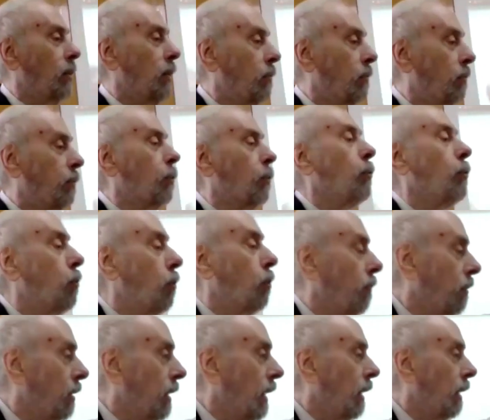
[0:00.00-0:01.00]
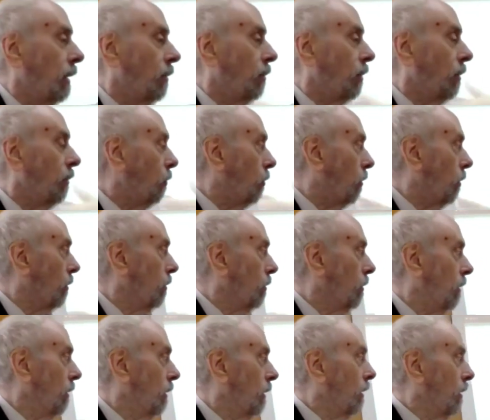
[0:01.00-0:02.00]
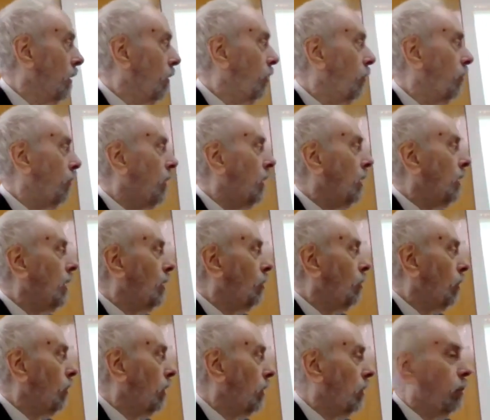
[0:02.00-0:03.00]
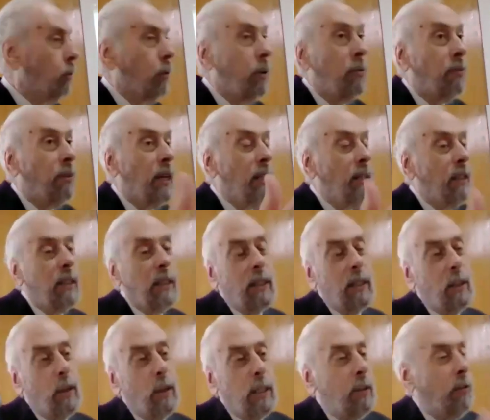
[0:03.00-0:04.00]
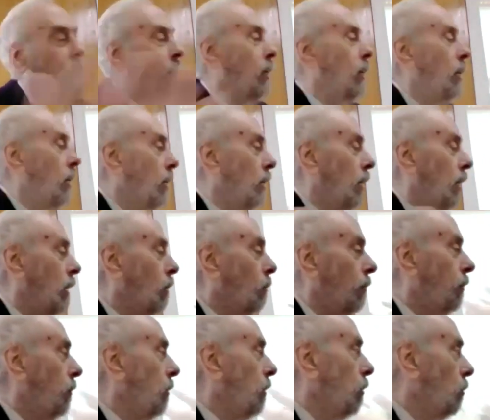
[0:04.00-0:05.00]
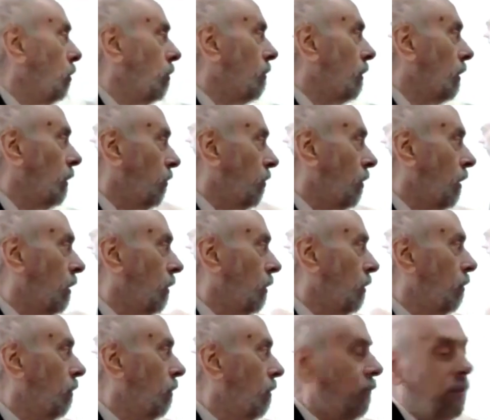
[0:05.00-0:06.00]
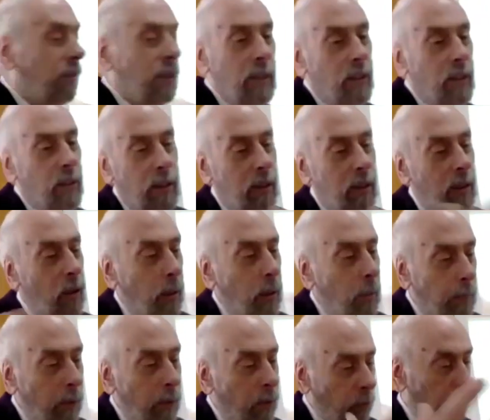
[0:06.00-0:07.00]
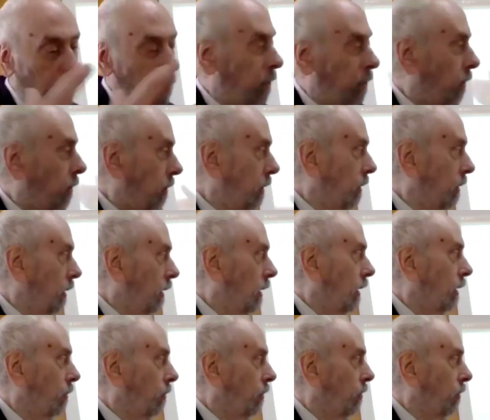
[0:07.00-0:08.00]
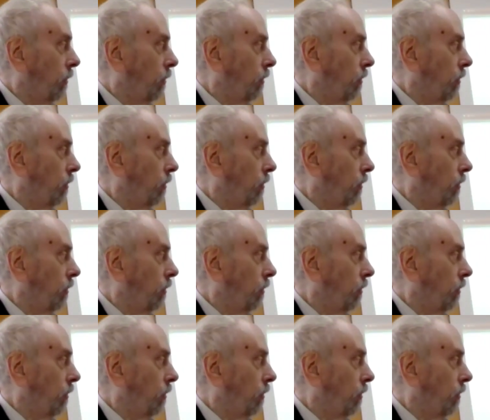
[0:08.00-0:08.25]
the foot of that, and so on. It's very natural. You will find it's a linguistic university. You will find in all possible languages.